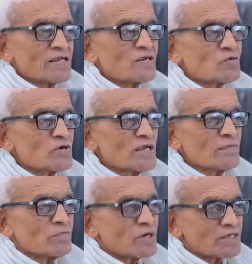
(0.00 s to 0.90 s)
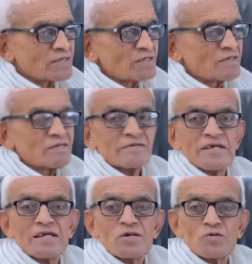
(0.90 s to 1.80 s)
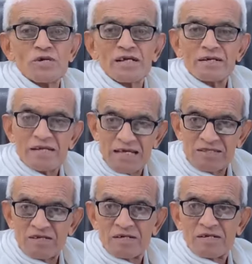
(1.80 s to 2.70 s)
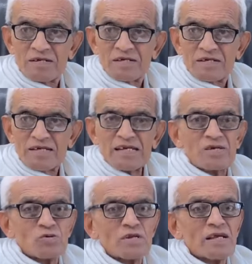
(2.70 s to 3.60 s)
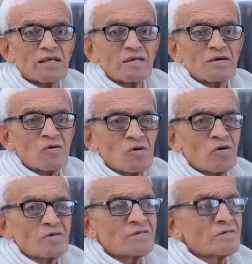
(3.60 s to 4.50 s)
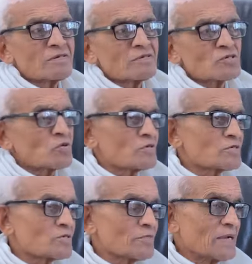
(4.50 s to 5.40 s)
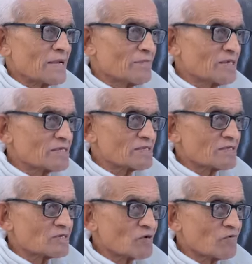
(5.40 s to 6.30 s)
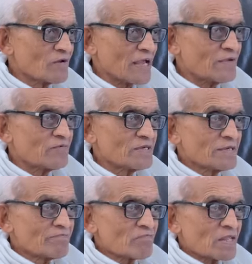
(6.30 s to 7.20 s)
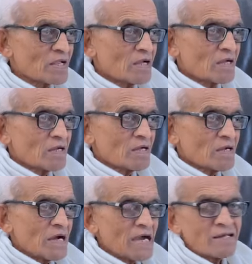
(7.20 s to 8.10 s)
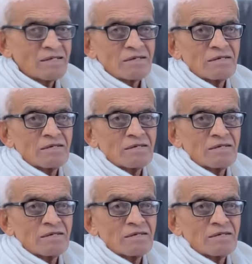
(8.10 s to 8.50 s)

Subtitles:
including birth, including death, including all sorts of dimensions of life, are